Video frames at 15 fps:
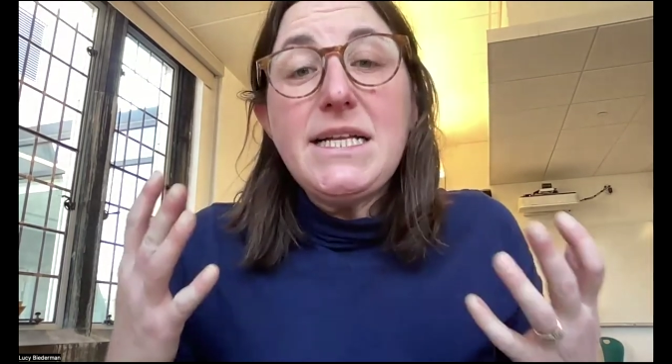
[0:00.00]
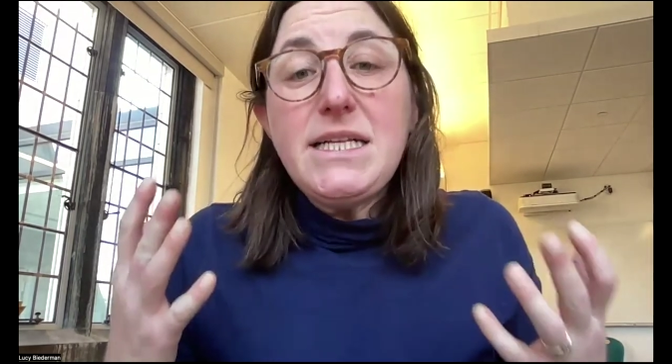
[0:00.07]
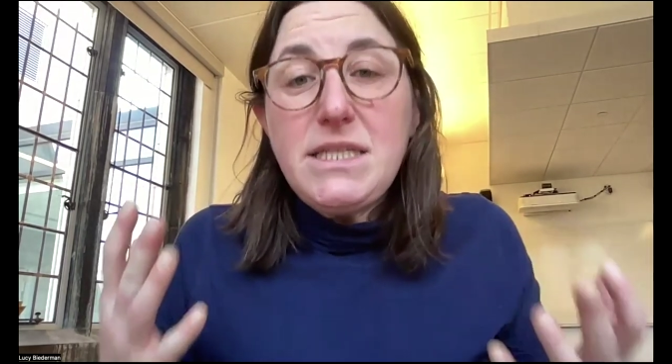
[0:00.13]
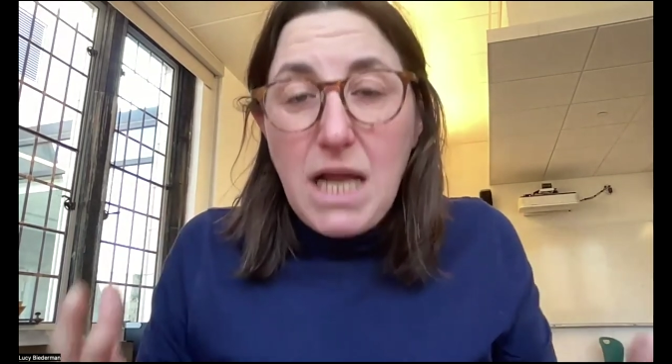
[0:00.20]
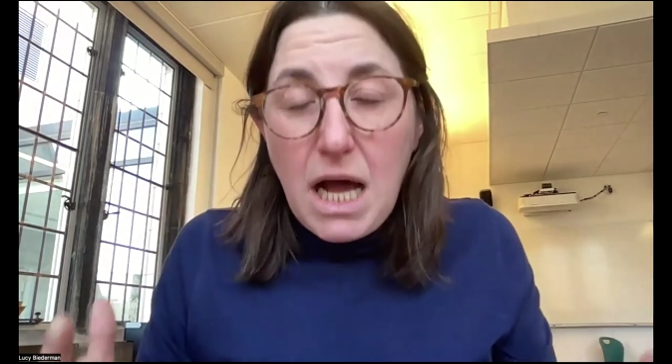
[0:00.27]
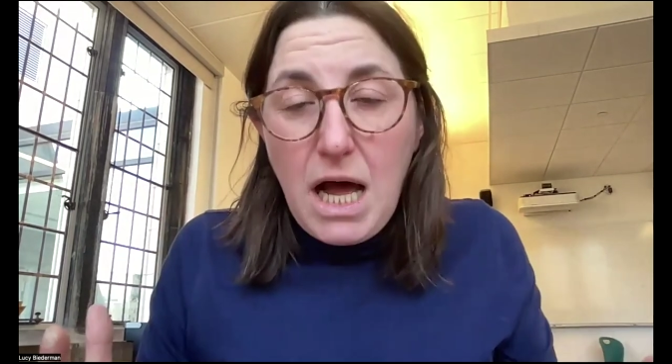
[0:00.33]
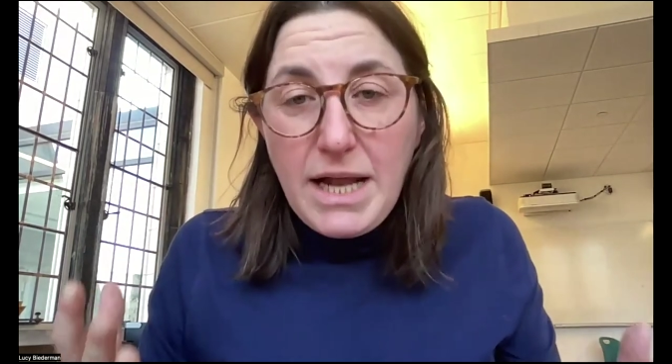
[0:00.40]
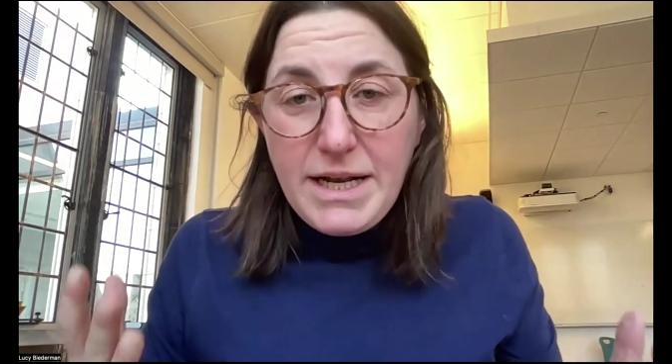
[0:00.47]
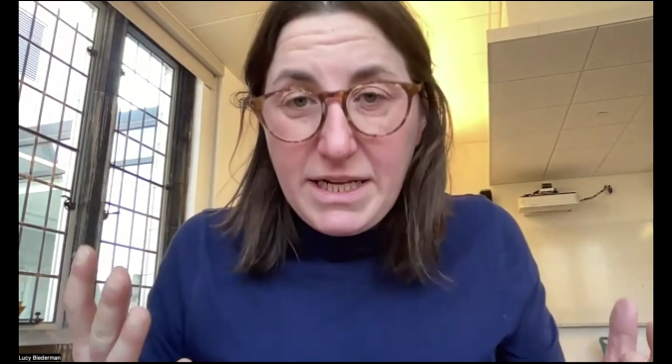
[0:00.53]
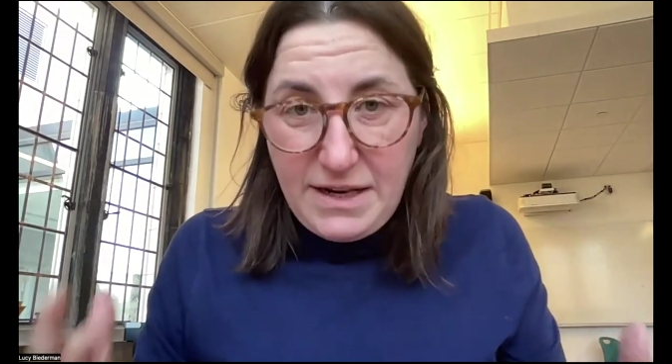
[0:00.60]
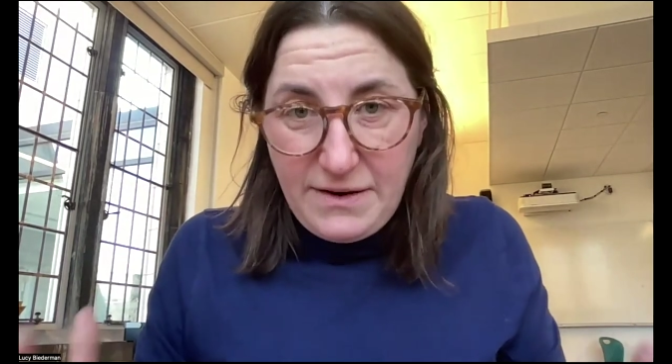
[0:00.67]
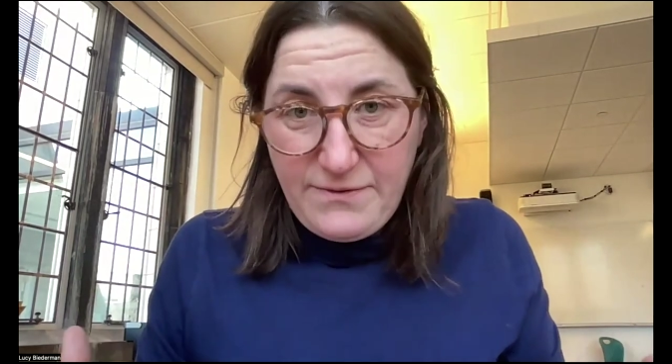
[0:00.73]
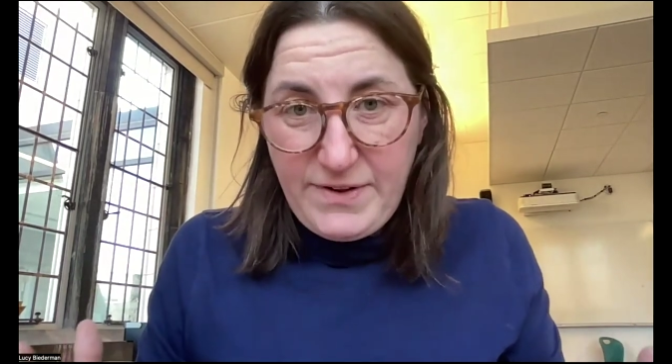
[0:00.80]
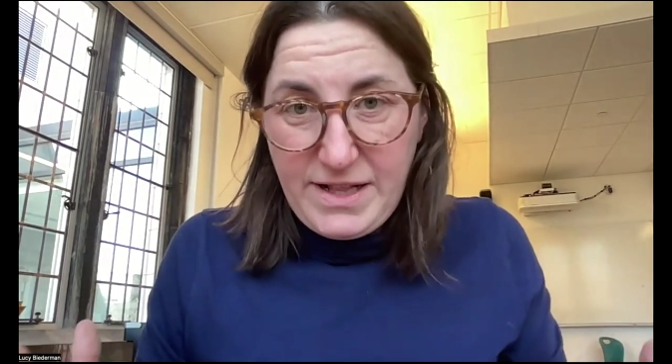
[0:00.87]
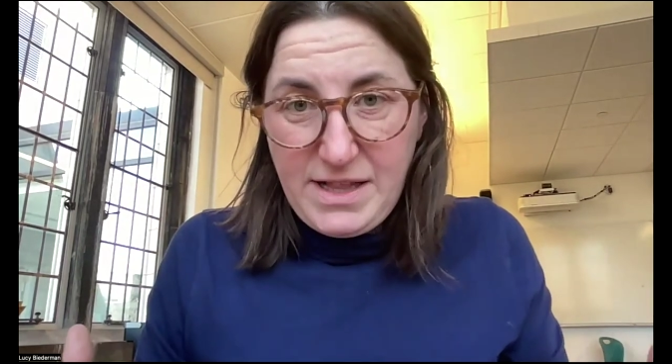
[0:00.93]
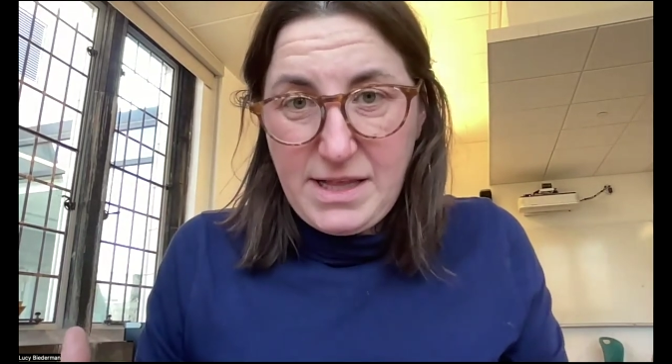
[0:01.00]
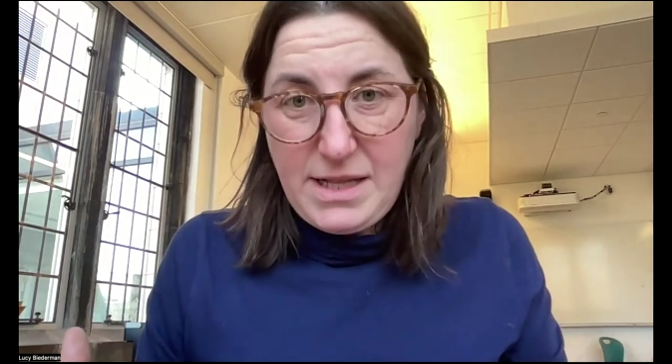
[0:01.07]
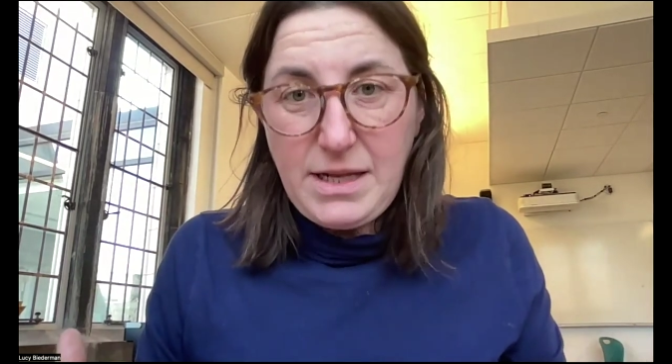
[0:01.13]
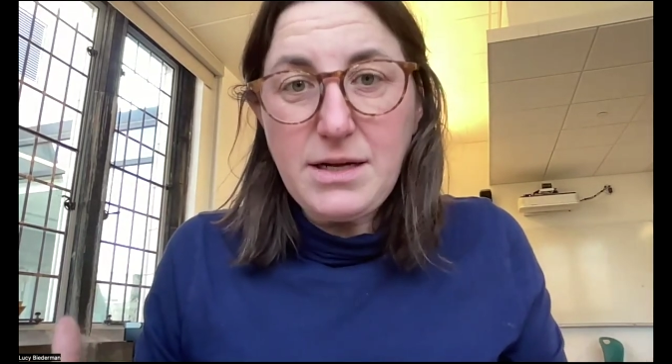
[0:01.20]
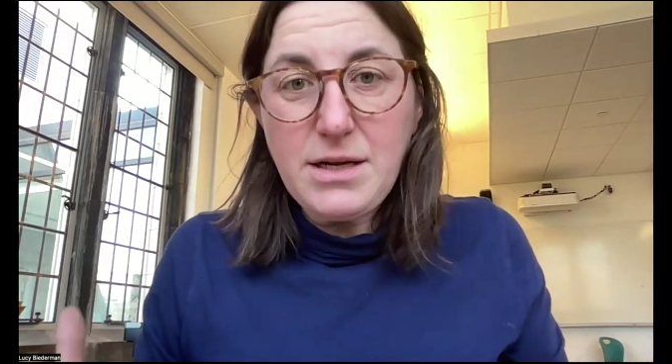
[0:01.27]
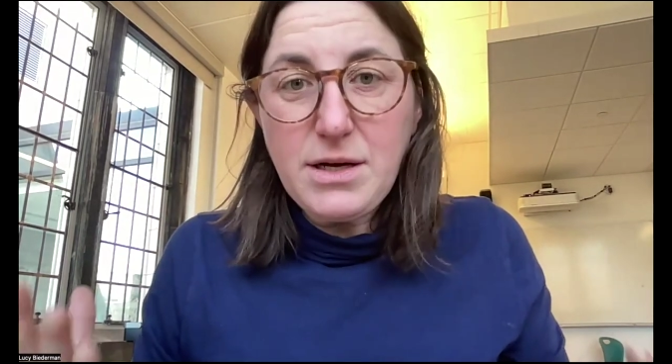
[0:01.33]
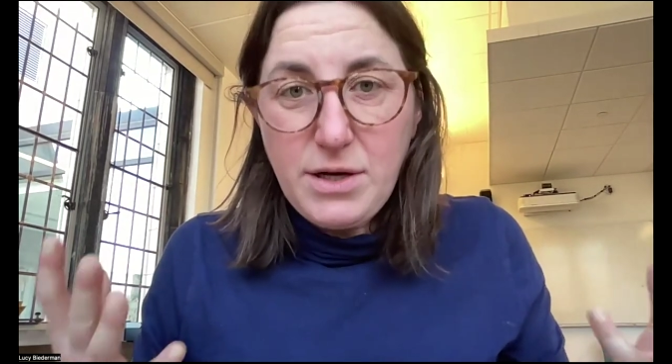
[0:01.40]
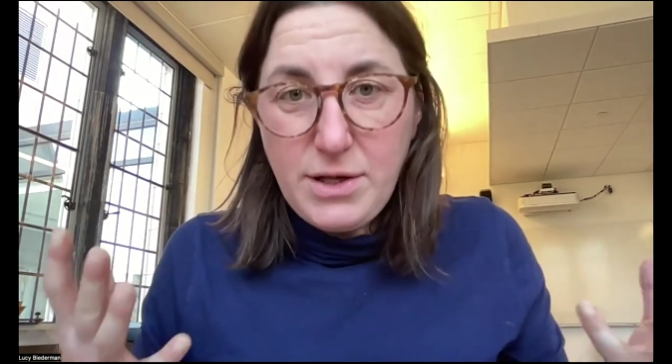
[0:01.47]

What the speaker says: Not convincing